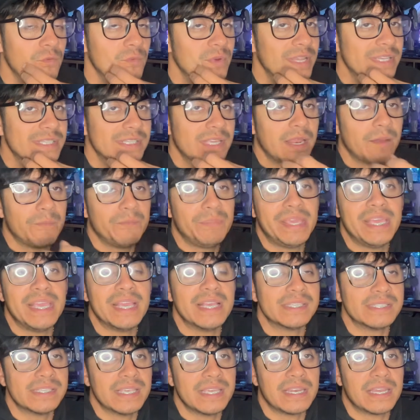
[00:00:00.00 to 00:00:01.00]
reason, a
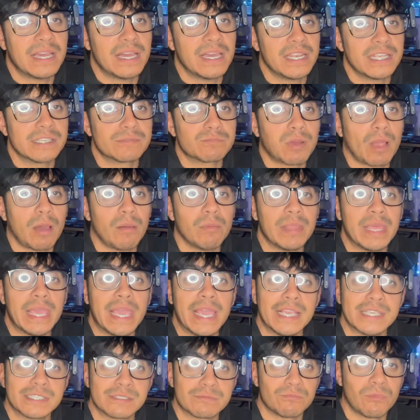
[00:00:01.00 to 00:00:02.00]
PSA 9 is probably
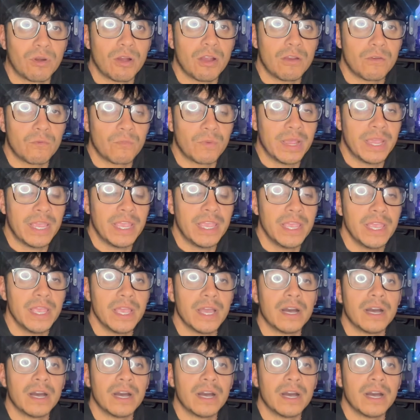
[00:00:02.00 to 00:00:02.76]
a smart way